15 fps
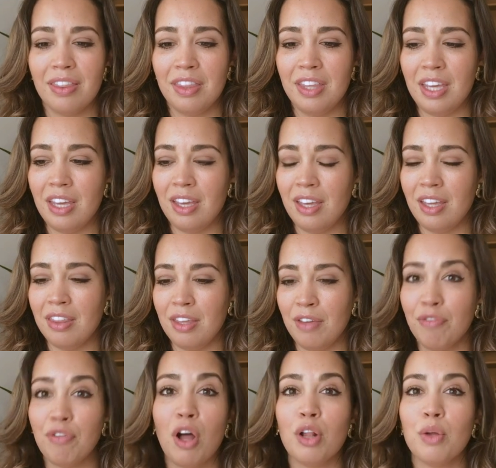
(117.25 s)
the, the
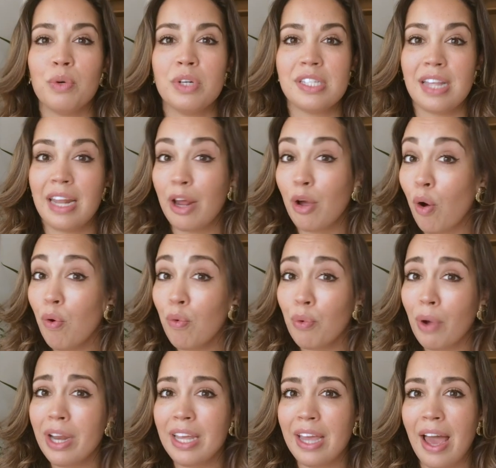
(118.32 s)
followers that I
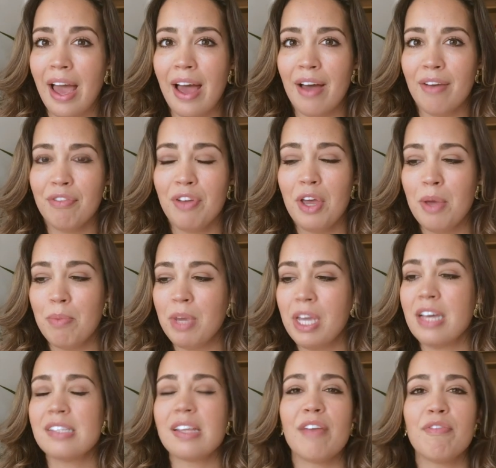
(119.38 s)
already have
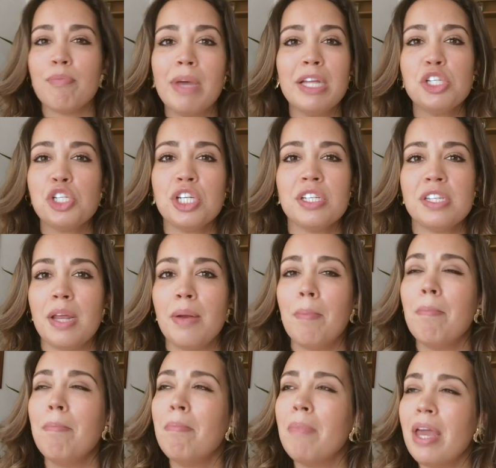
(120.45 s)
because I've mentioned it
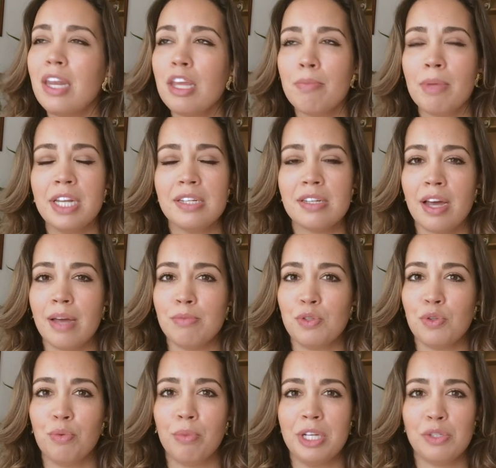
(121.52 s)
many, many times through my